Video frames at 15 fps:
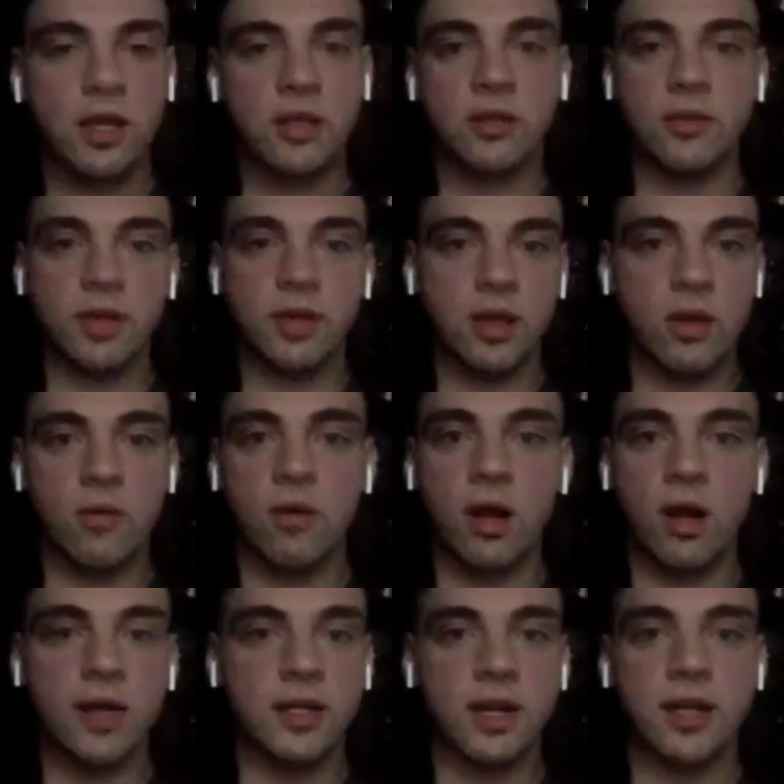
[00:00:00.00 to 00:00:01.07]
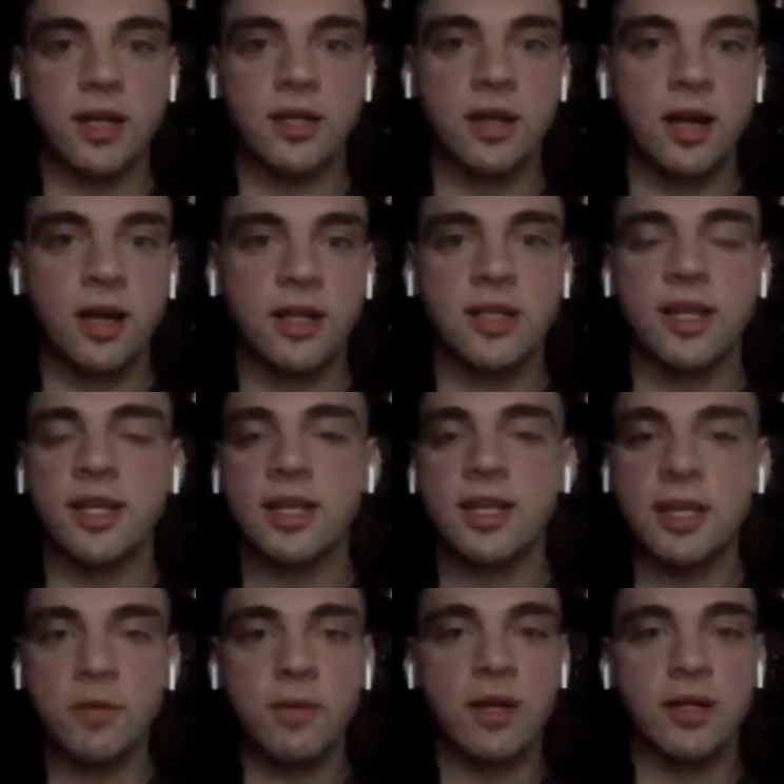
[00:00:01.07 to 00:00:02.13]
you know, they go on and on and on. And like,
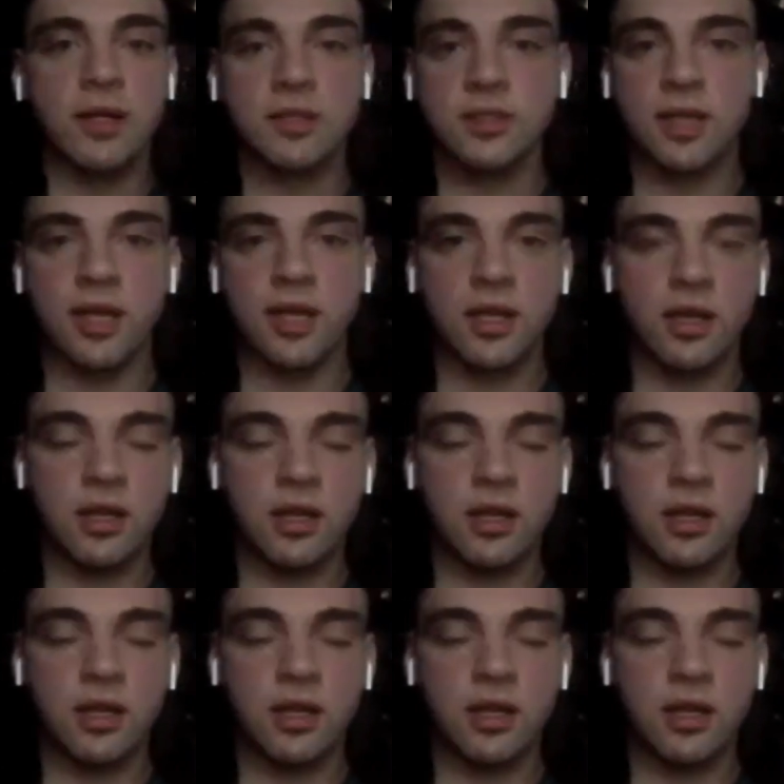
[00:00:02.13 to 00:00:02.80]
he wears like,